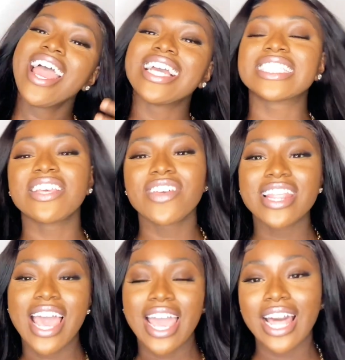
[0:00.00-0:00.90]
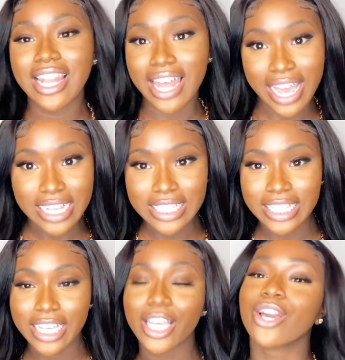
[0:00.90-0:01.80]
It's giving that
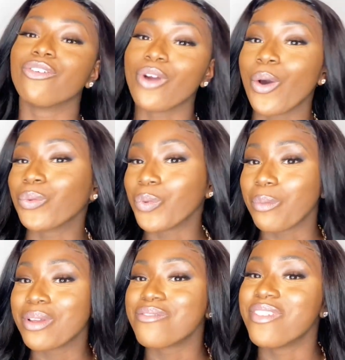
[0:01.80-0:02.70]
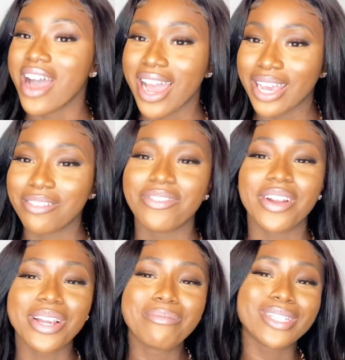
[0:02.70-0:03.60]
classy grown woman vibe,
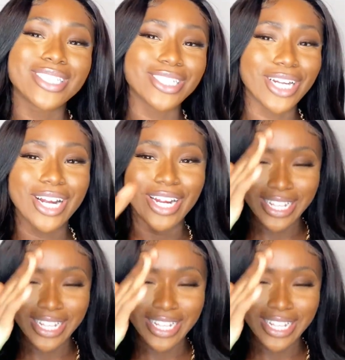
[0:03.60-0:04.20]
very mature.